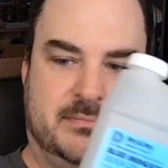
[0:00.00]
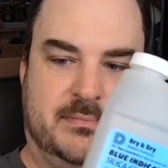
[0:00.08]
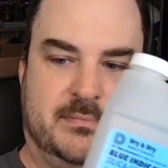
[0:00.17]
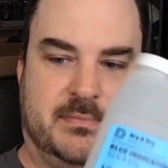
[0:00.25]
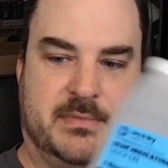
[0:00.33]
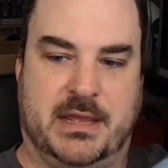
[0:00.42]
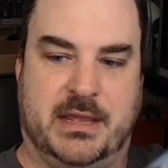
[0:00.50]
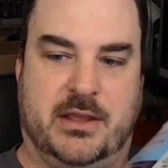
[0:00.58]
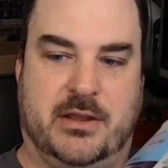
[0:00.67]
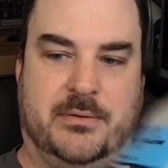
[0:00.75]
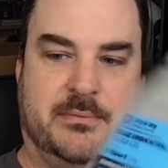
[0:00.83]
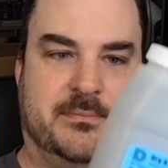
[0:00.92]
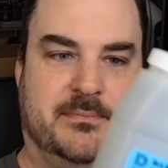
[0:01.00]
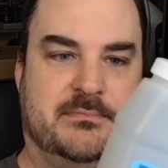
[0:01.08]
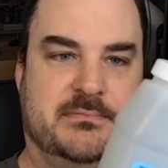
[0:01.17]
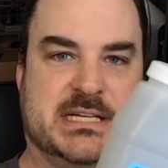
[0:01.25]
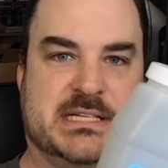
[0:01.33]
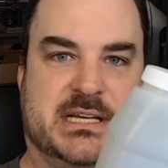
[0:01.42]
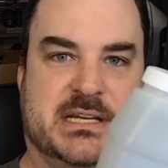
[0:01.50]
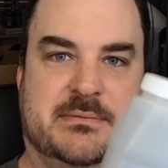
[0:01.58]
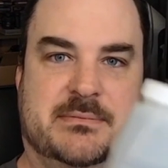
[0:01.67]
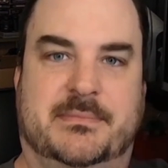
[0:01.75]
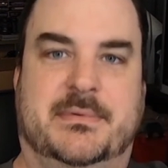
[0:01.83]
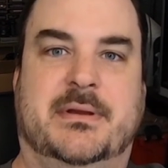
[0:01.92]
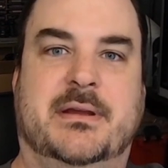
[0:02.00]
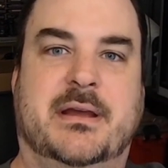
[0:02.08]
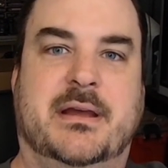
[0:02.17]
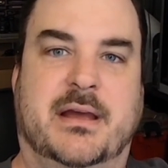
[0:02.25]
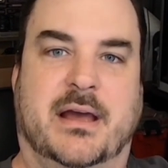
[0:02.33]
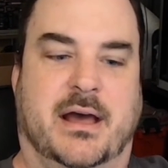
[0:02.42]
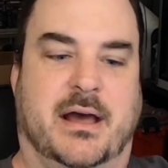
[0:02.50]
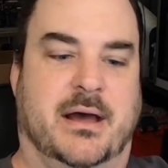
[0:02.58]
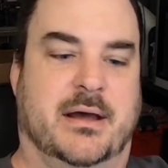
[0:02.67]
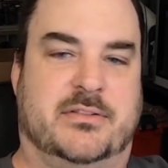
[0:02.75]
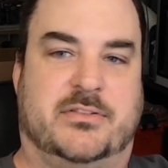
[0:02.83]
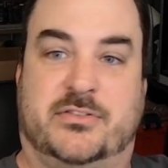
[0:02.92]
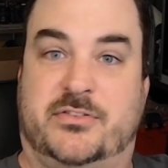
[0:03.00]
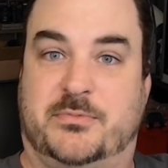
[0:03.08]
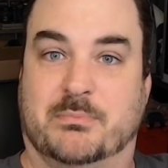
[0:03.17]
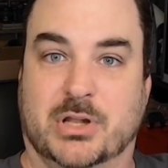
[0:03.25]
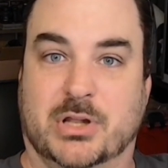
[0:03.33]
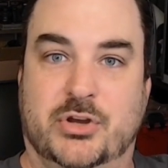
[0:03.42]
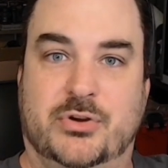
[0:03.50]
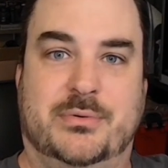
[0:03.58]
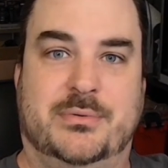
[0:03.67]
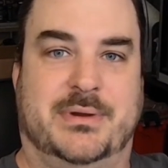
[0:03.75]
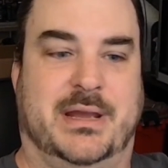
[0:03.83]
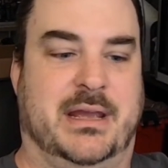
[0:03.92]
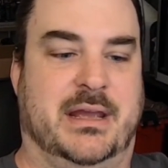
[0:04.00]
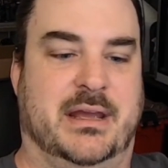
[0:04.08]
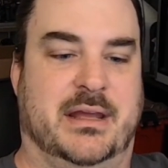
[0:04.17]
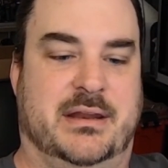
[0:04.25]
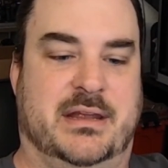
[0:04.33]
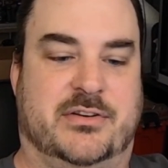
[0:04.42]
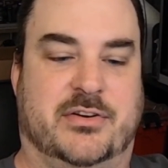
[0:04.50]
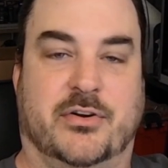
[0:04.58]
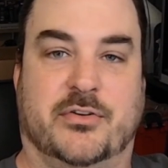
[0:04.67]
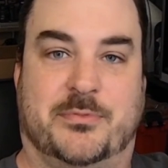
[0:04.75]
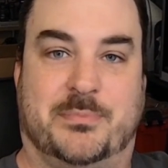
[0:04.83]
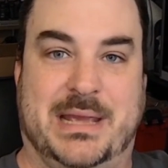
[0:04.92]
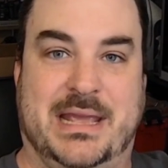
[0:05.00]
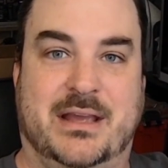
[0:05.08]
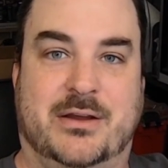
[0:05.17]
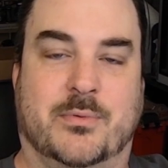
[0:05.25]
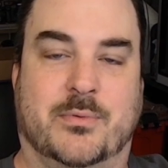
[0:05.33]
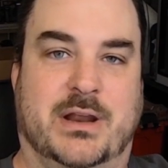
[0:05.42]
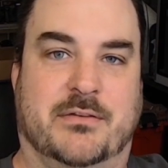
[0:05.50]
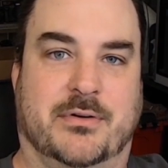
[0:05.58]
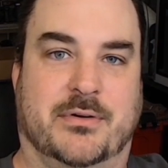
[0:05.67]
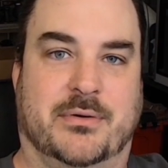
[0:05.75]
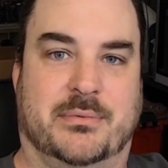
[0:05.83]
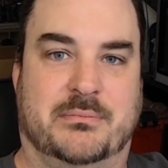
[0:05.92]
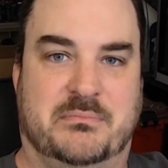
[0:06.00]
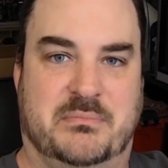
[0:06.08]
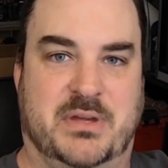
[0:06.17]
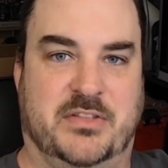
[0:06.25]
thing here, desiccant. It's blue and it turns pink whenever it's